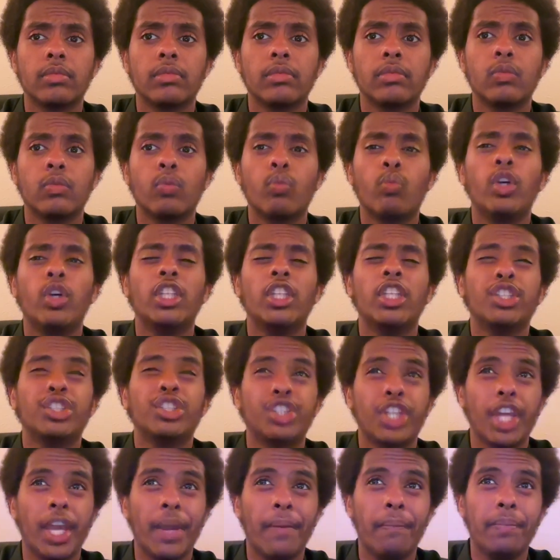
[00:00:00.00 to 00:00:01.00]
win the
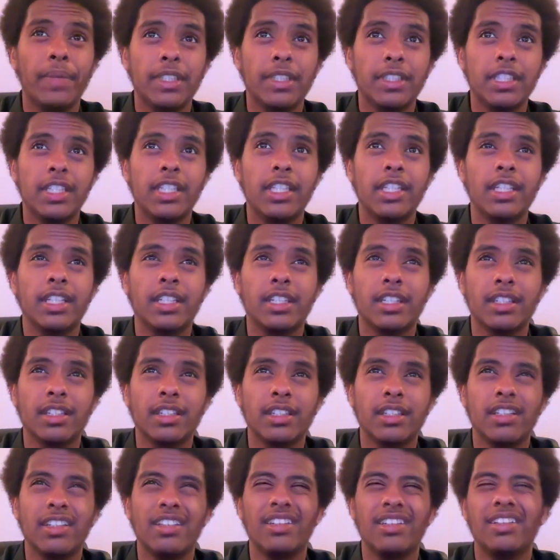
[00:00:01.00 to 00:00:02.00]
Champions League,
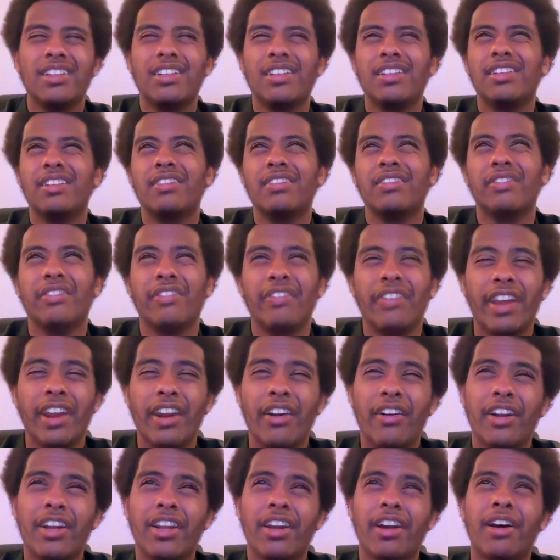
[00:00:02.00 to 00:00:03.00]

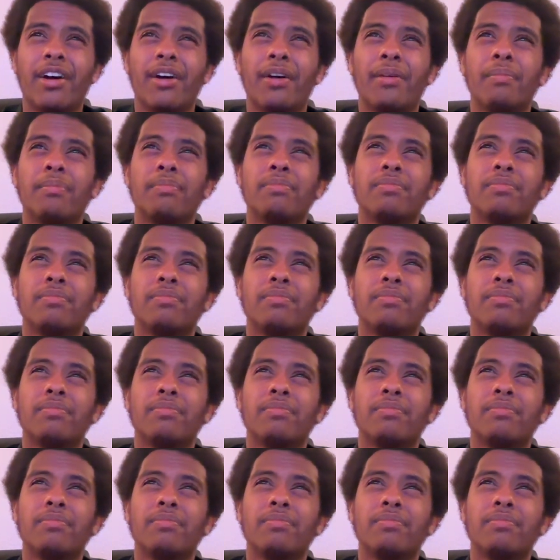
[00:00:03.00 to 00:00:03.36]
very um,